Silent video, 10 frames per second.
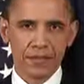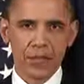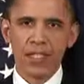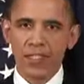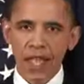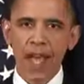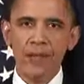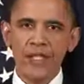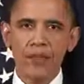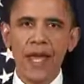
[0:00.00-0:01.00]
With the time
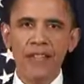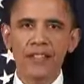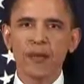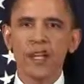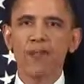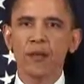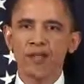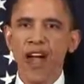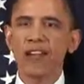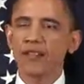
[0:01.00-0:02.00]
and space that we have
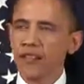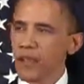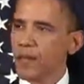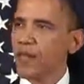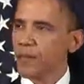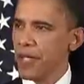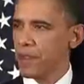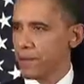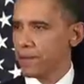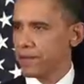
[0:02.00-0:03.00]
provided for the Libyan
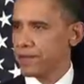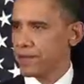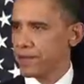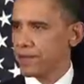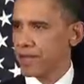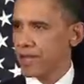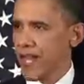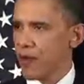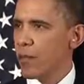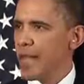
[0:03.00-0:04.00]
people,
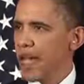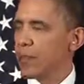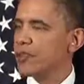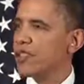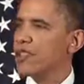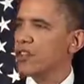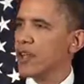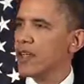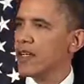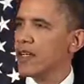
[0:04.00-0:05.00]
they will be able to
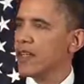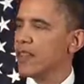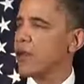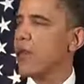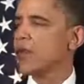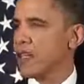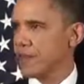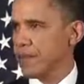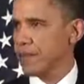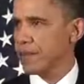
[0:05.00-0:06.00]
determine their own
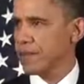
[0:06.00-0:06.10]
destiny.